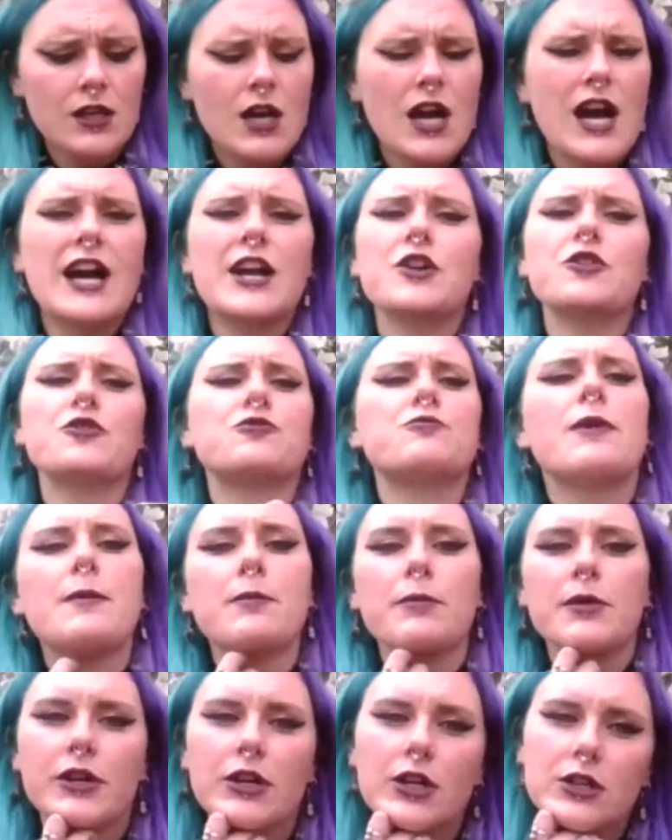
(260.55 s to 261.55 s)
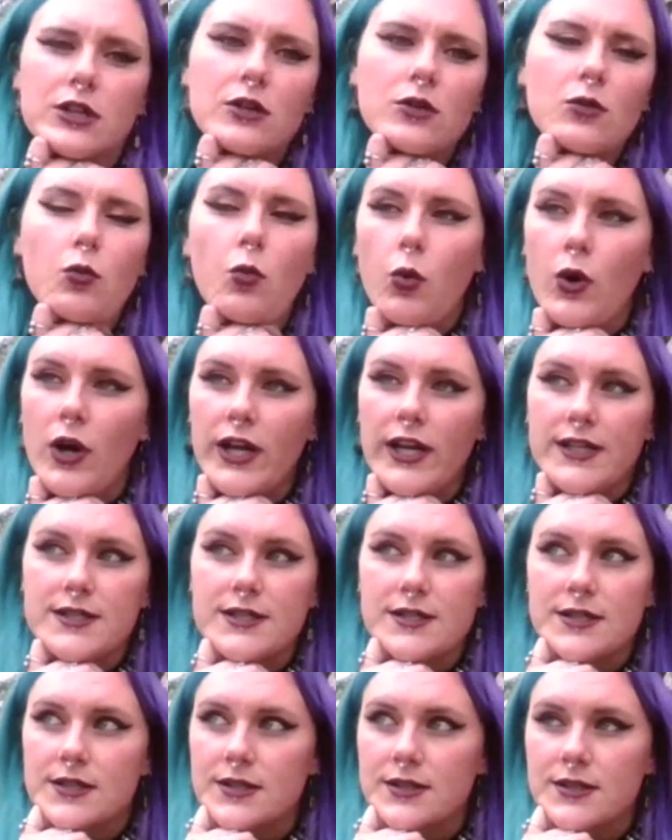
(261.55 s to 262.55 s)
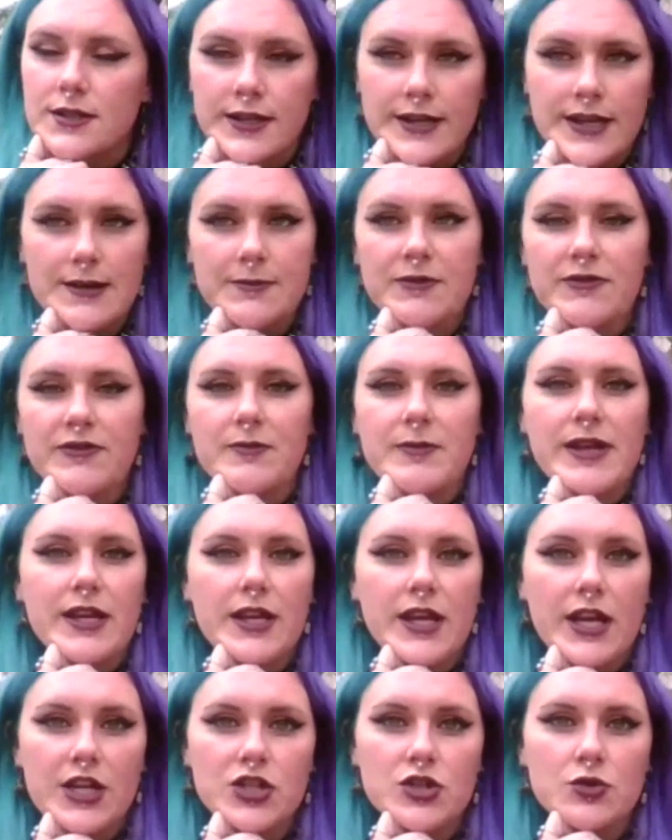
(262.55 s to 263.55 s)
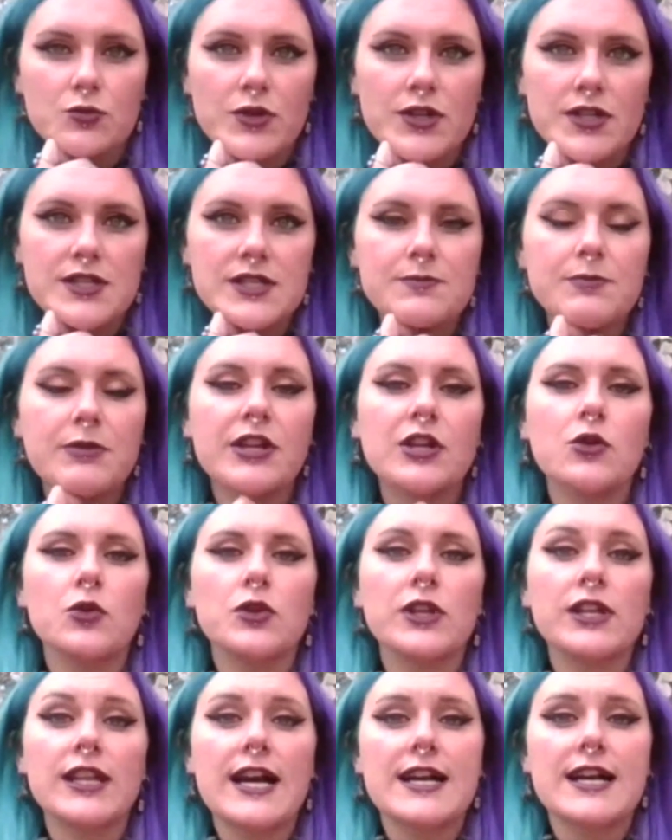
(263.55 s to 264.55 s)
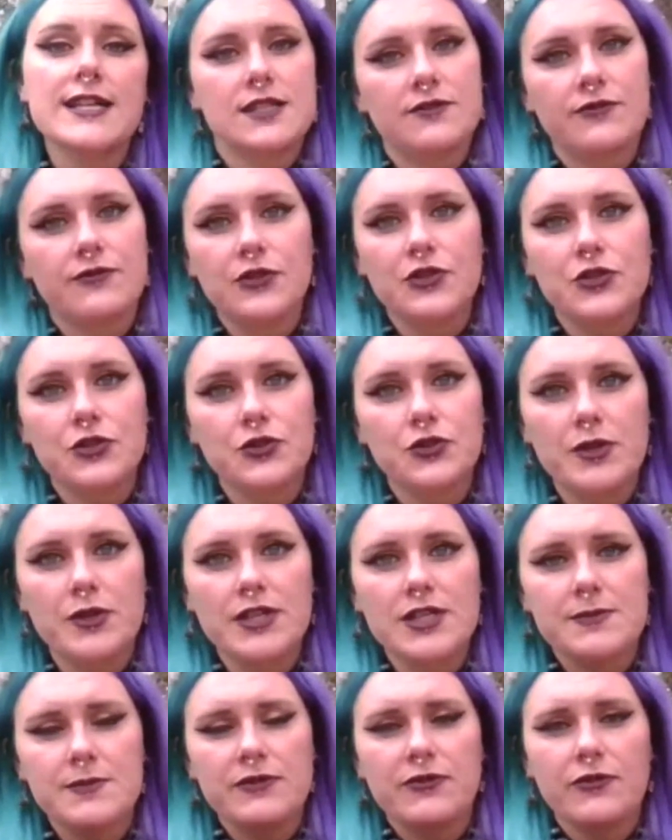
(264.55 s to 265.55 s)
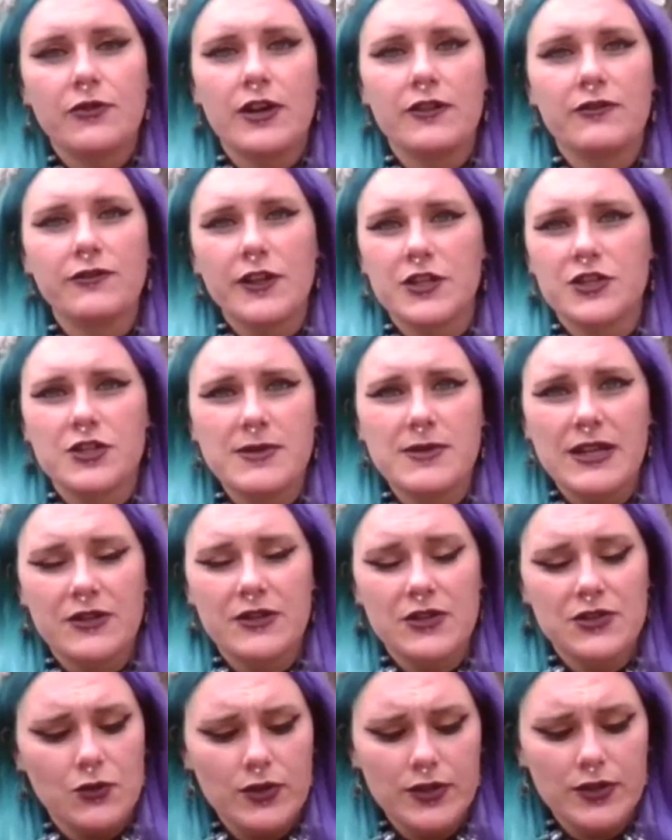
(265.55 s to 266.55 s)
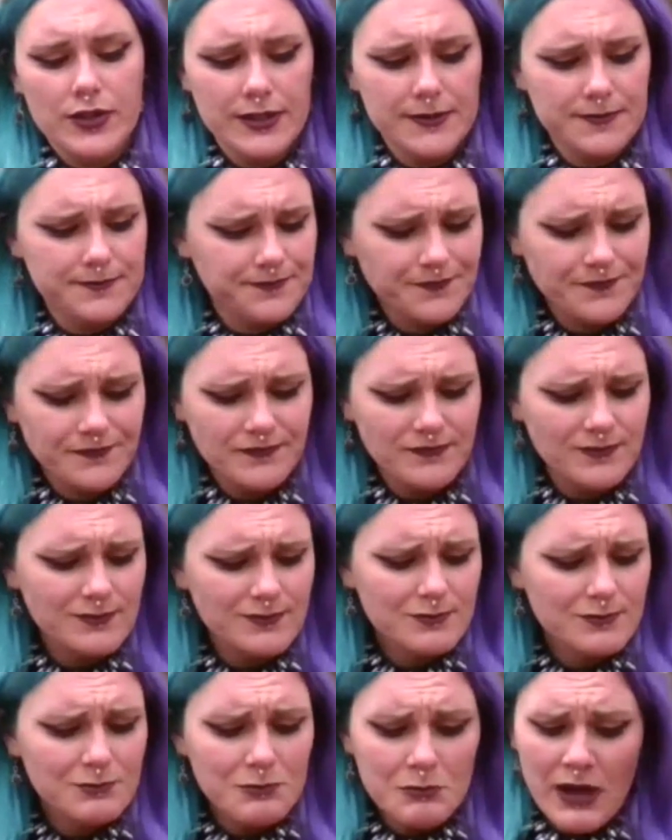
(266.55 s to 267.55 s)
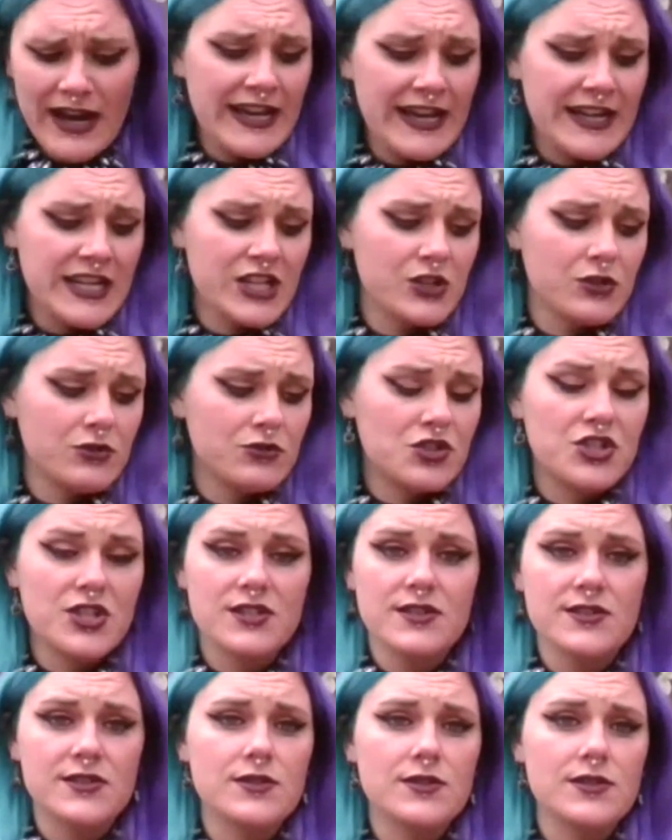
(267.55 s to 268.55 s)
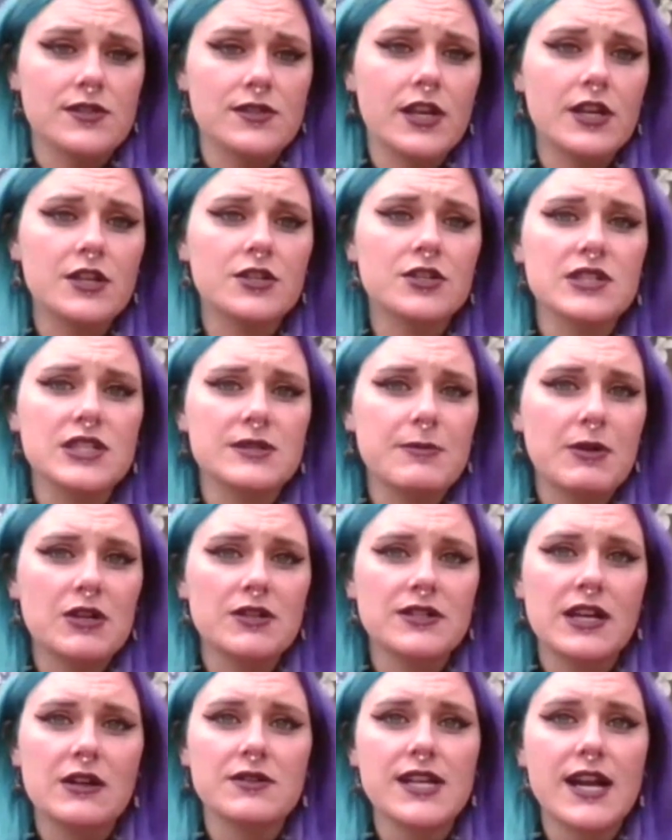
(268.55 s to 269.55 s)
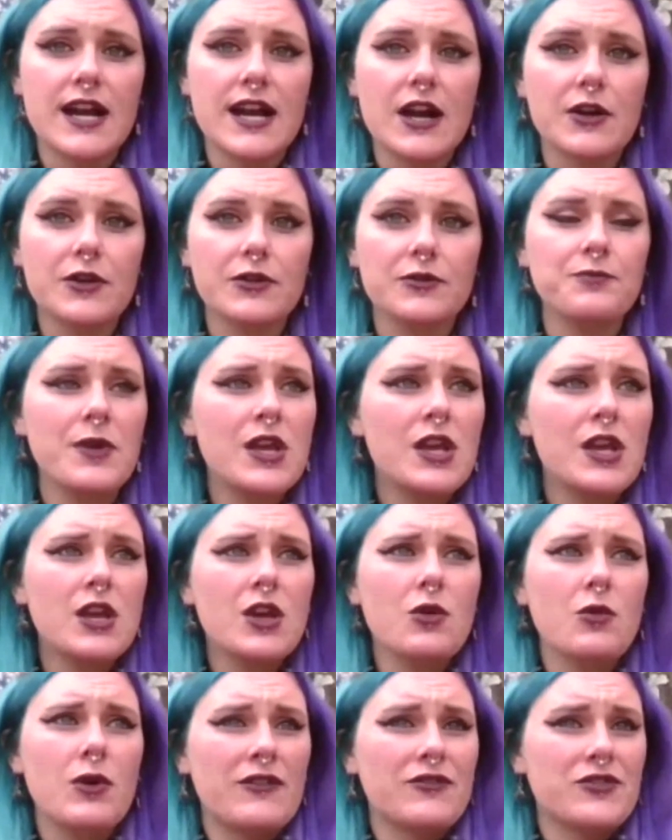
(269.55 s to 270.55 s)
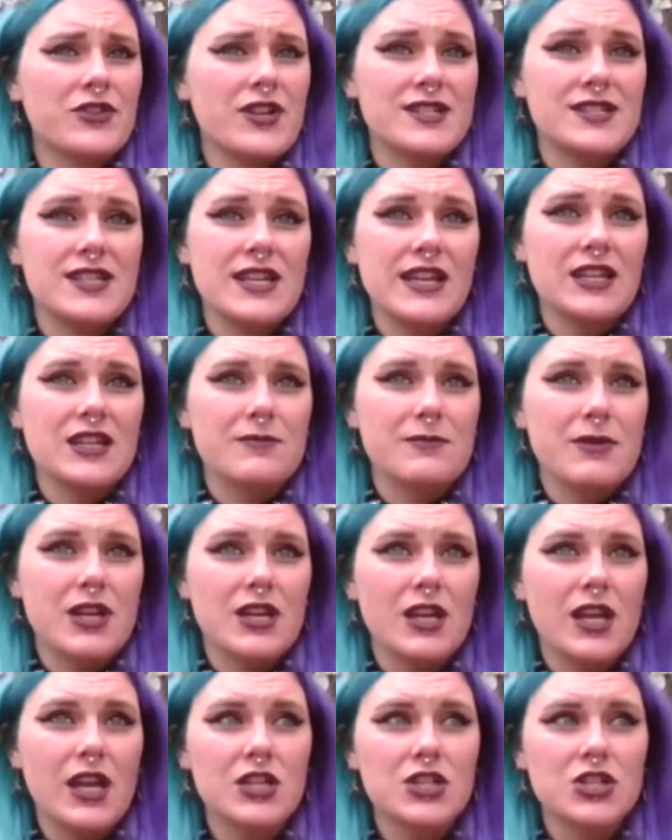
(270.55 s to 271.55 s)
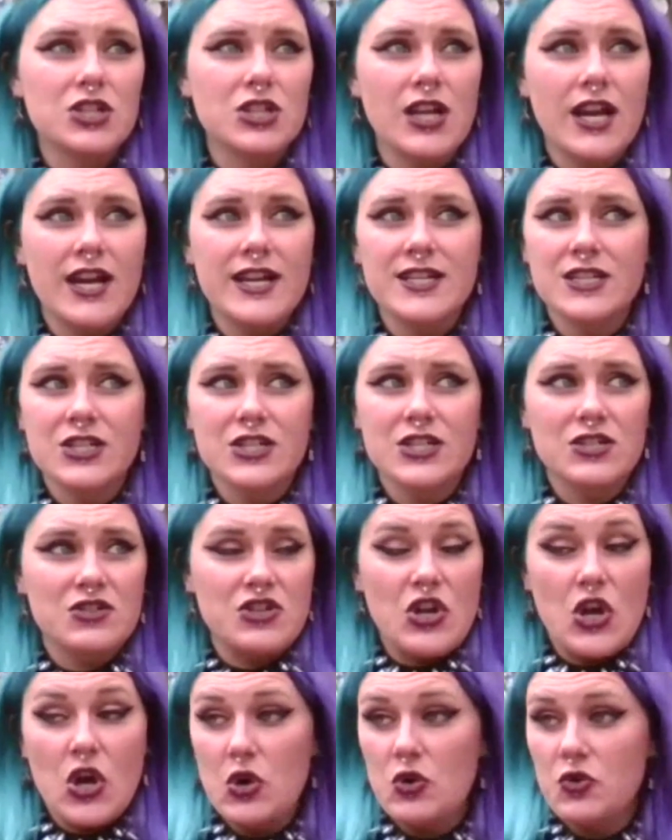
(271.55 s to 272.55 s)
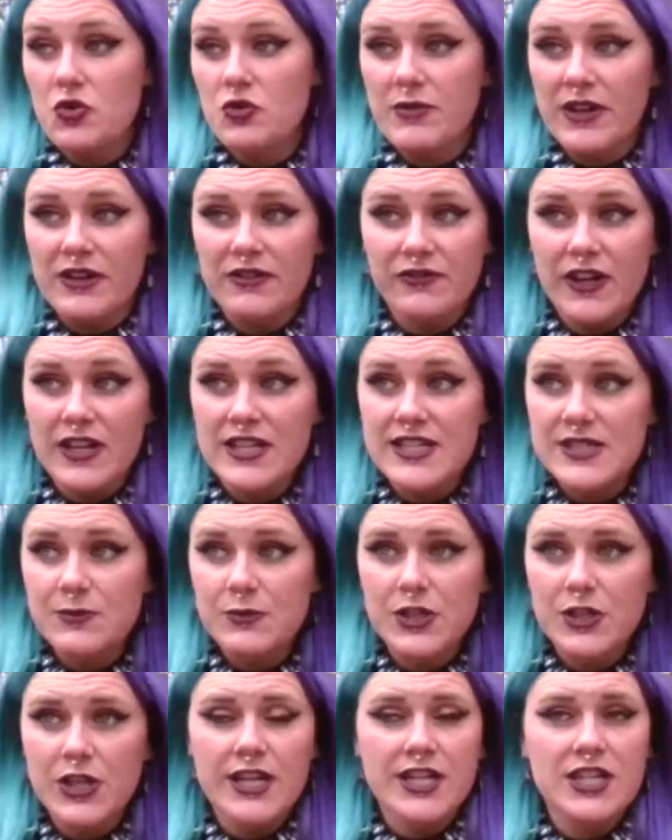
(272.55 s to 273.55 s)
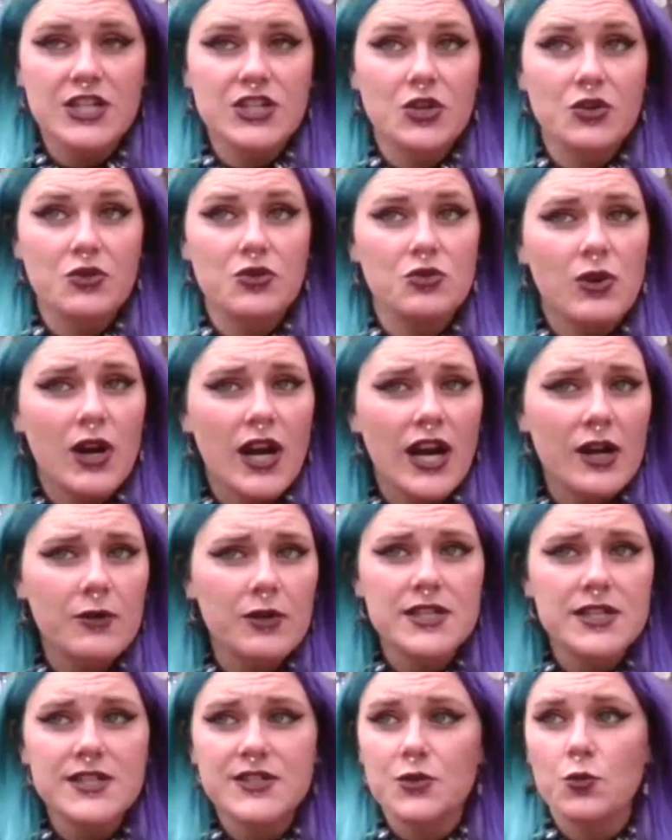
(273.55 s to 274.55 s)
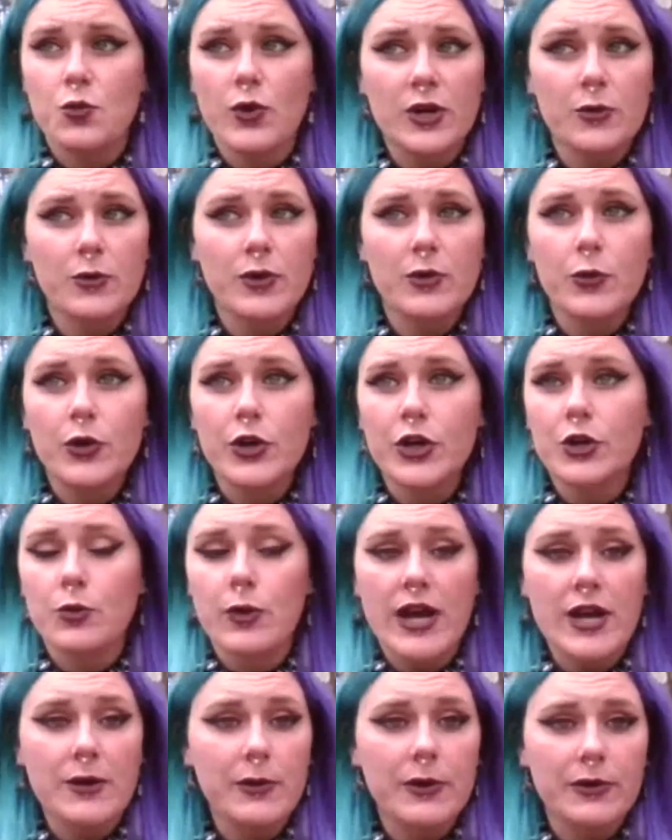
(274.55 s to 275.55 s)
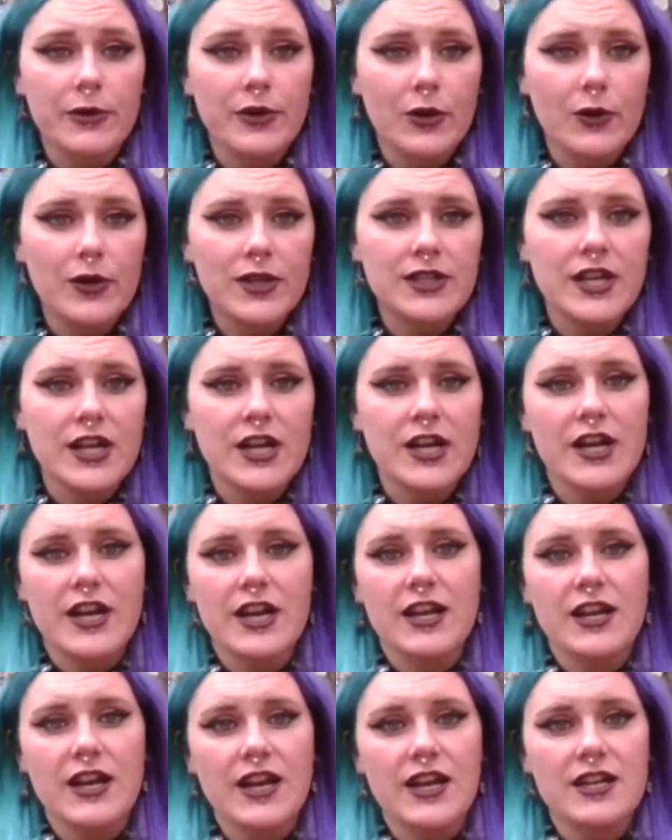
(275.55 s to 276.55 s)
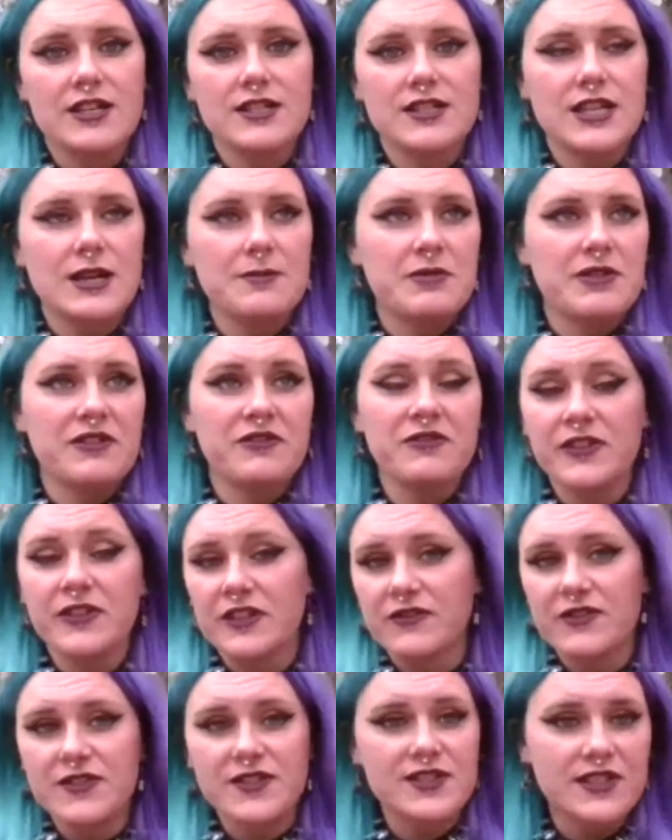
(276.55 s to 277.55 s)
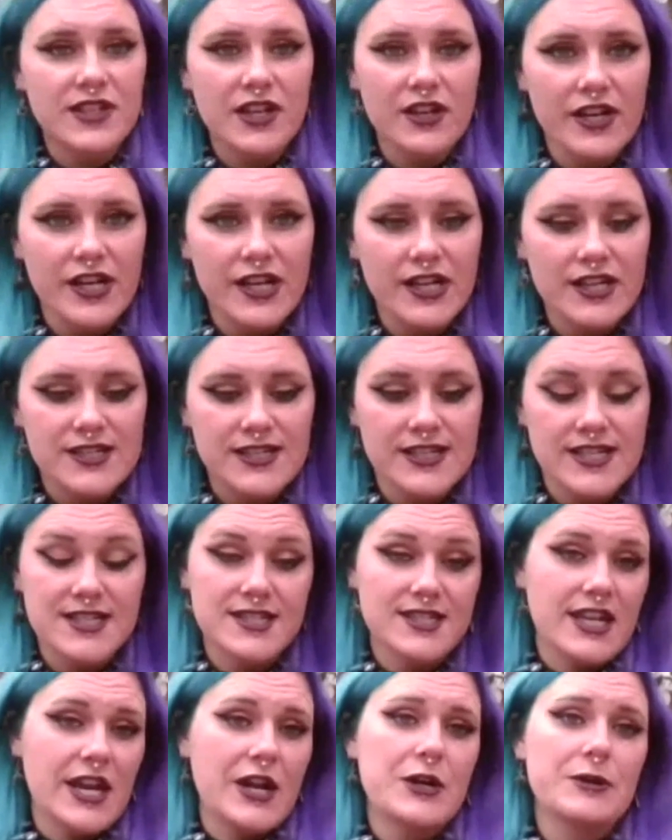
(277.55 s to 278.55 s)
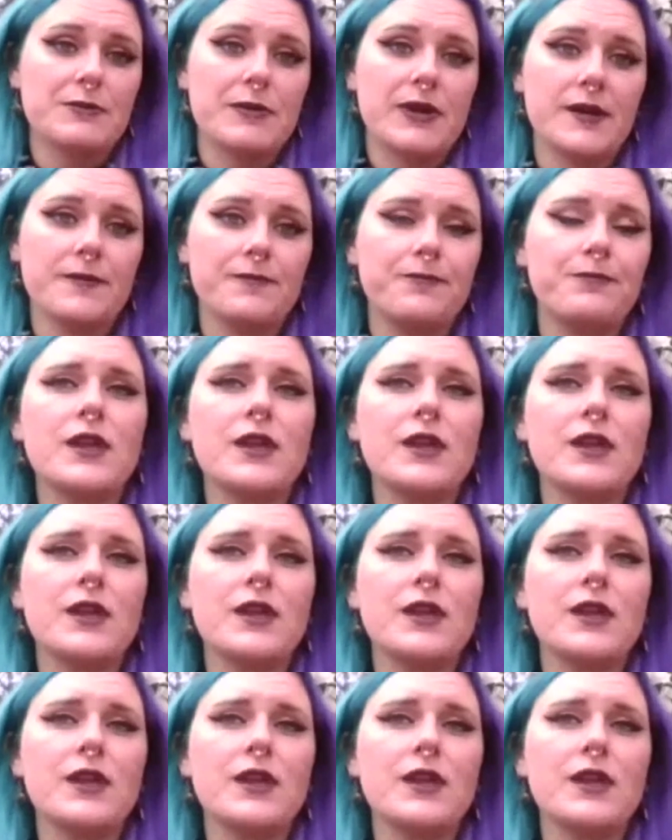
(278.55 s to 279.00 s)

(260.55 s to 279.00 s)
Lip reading: I don't remember what the name of the medication was, but it only lasted for 2 weeks before I flushed them down the toilet. I had a huge disassociation spell downtown. After I'd taken the medication, I didn't know who my friends were. I didn't know who I was or where we were, or why we were going there, and I ended up in a fit of hysterics, and it scared me.